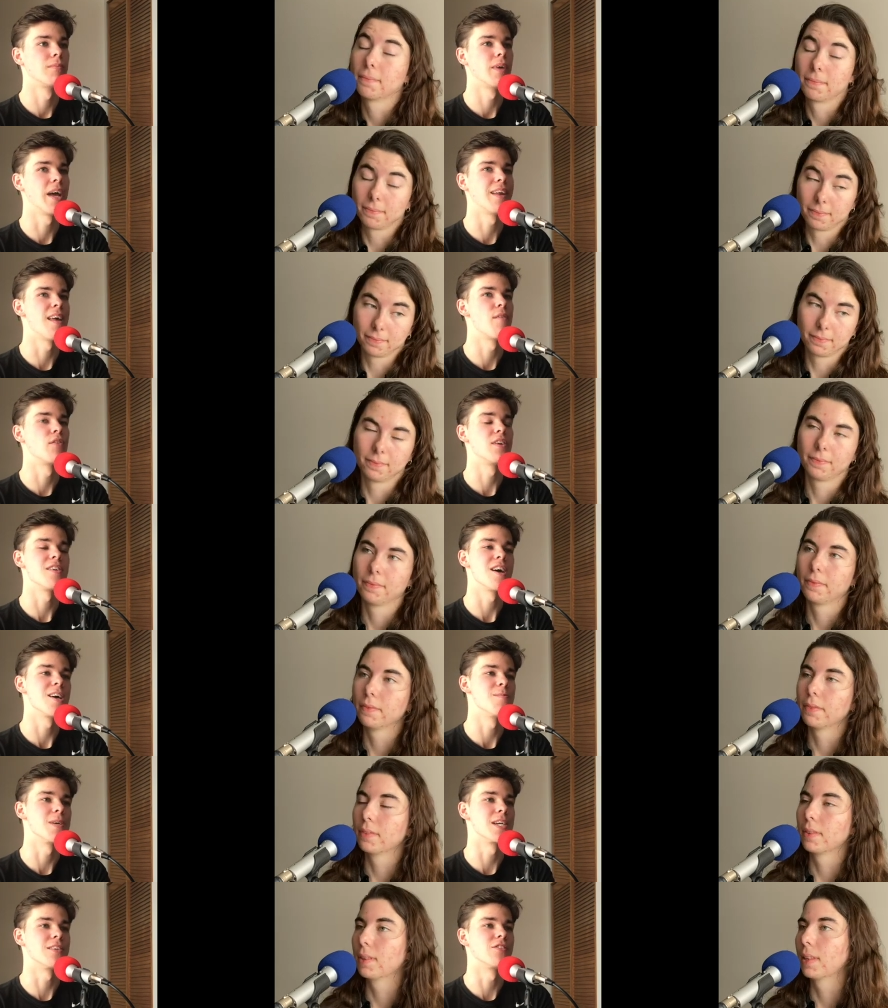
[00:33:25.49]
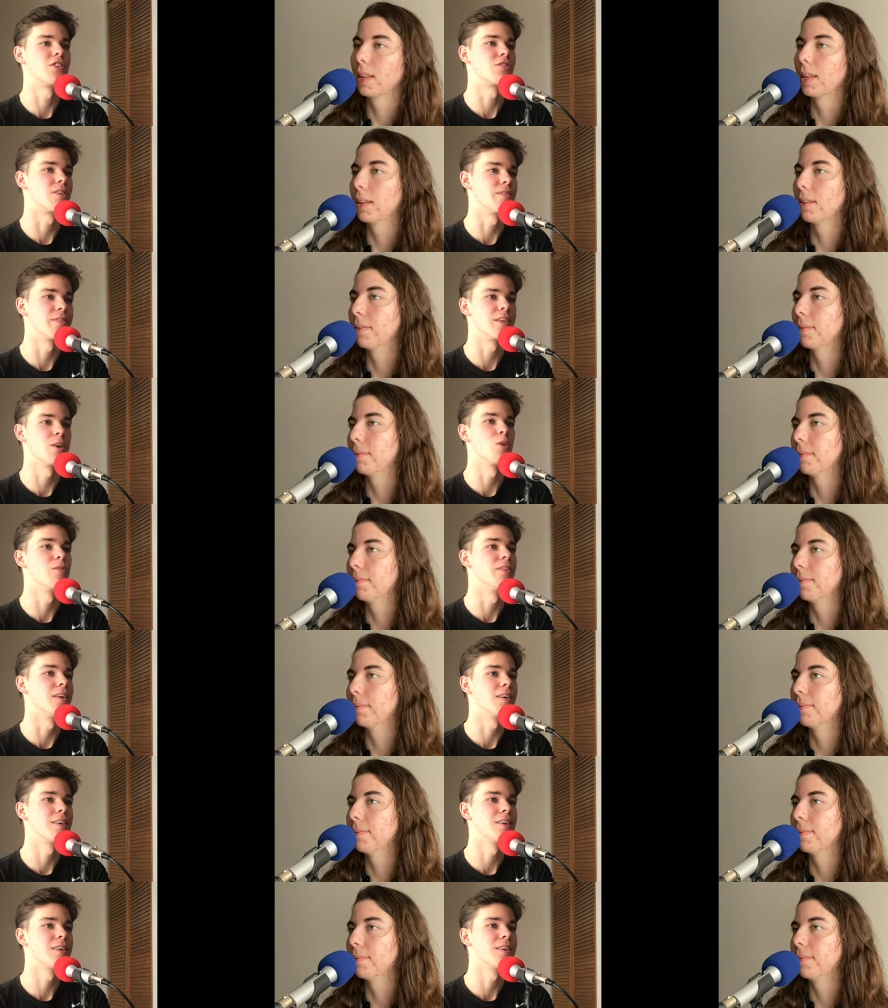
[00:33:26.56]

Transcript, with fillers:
Speaker 1: And every time it gets driven over,